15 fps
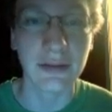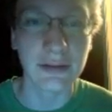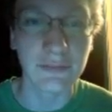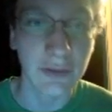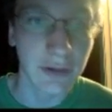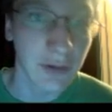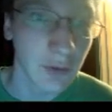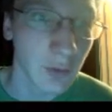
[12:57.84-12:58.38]

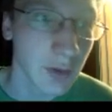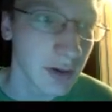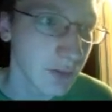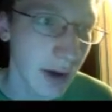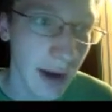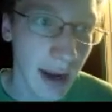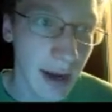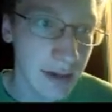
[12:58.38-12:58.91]
video whenever
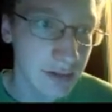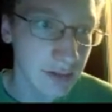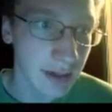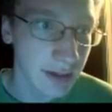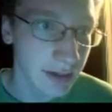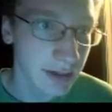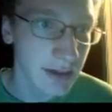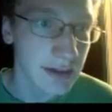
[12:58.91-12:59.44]
I actually
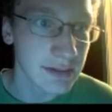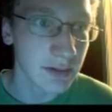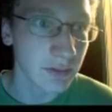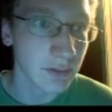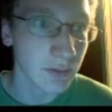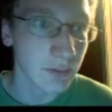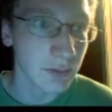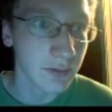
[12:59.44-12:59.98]
edit it, so
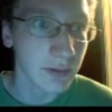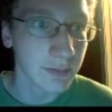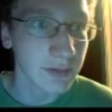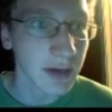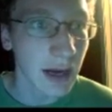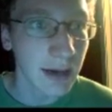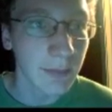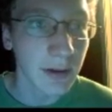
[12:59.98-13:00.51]
you'll know what I'm
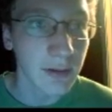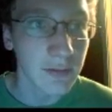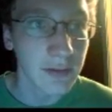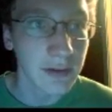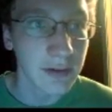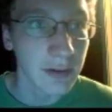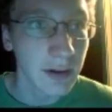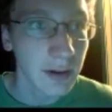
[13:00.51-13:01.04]
talking about
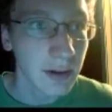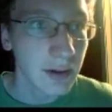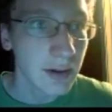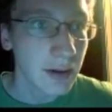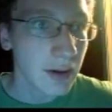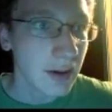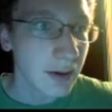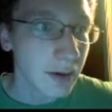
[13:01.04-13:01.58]
then.
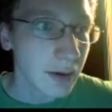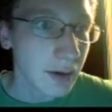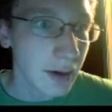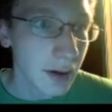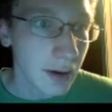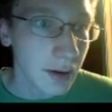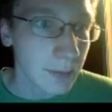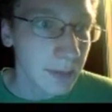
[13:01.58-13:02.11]

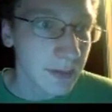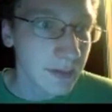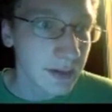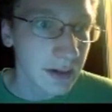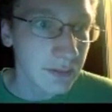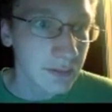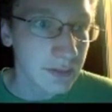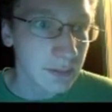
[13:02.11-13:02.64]
And they
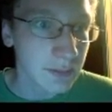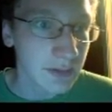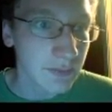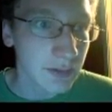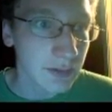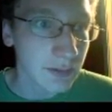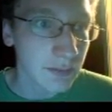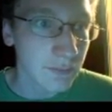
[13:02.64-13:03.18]
have some
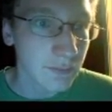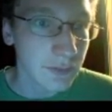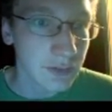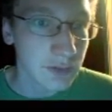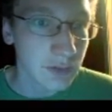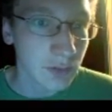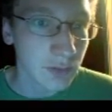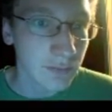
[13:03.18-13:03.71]
different
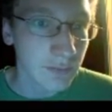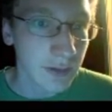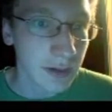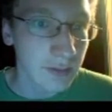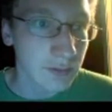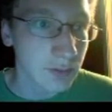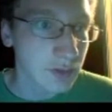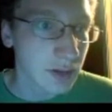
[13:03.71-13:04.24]
visual
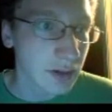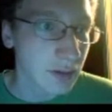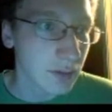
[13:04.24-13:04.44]
effects, which I